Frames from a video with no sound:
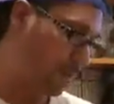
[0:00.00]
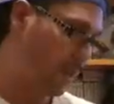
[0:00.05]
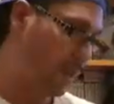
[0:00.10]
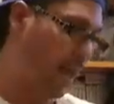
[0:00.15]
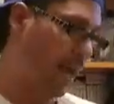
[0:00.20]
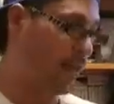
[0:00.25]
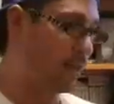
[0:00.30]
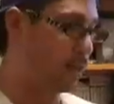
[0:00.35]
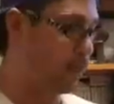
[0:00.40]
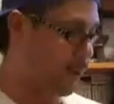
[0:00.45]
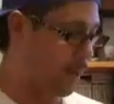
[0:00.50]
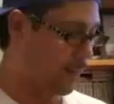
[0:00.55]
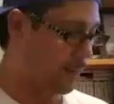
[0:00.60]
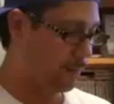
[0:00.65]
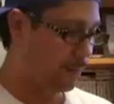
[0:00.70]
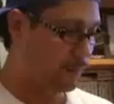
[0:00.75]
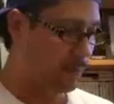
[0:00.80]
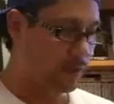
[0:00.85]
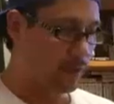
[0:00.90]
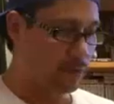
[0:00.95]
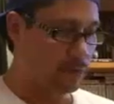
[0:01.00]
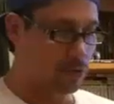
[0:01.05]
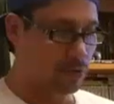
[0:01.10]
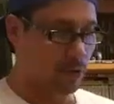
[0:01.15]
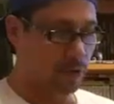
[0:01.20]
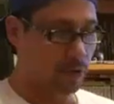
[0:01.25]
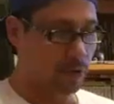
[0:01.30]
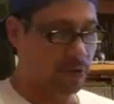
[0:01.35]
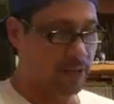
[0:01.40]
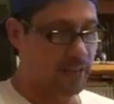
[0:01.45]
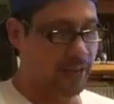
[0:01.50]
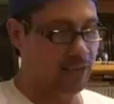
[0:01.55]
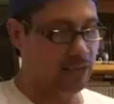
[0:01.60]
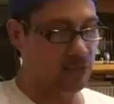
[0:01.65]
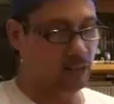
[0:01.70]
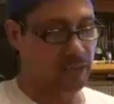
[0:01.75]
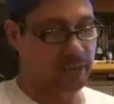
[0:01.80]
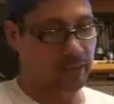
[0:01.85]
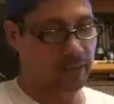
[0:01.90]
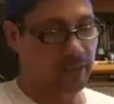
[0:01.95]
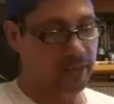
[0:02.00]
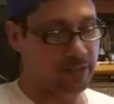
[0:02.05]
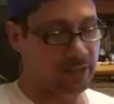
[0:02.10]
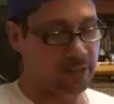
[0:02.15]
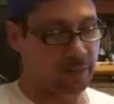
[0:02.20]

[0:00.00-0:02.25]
Anyway, so yeah, so they got